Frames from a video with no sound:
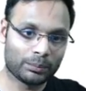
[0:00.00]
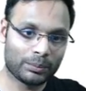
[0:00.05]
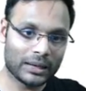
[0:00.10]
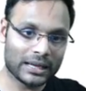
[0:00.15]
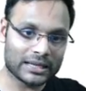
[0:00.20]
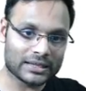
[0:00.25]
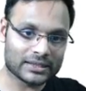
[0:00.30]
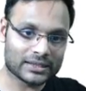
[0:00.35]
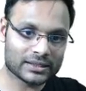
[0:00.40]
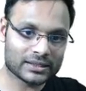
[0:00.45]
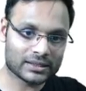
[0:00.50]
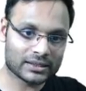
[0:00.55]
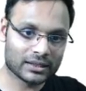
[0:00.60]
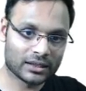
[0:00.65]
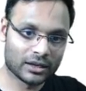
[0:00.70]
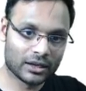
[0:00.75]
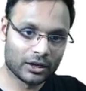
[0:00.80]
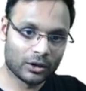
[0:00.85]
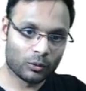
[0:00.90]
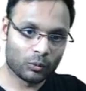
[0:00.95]
Plus,
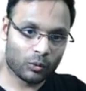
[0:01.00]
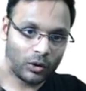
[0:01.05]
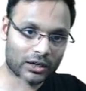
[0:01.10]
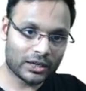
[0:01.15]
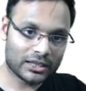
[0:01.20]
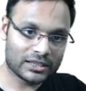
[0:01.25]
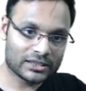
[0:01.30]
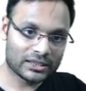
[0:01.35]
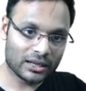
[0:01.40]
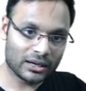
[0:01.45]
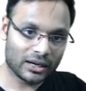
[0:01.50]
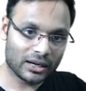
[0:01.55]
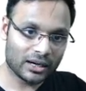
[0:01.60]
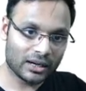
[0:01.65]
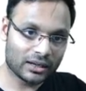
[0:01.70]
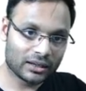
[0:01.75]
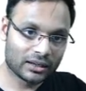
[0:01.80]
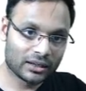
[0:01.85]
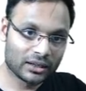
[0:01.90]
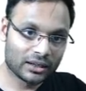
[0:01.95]
what is the
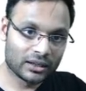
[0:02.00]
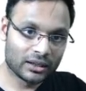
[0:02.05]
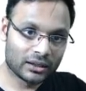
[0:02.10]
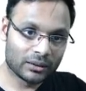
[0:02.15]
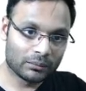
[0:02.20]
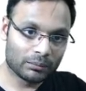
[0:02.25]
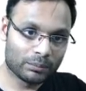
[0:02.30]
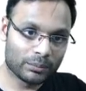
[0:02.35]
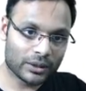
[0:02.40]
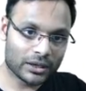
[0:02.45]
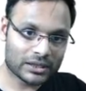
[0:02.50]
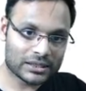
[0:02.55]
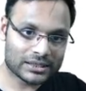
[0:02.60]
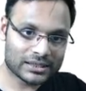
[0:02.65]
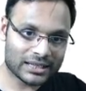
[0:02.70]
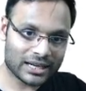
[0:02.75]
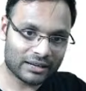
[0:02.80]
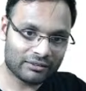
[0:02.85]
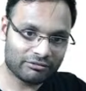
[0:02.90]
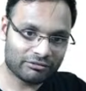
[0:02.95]
burst
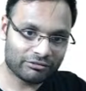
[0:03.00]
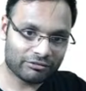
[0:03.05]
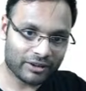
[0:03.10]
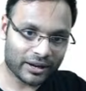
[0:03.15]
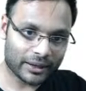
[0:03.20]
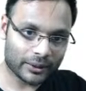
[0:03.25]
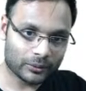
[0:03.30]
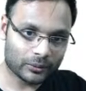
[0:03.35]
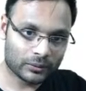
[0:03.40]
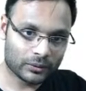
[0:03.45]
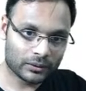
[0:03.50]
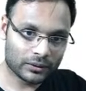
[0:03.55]
time? 5.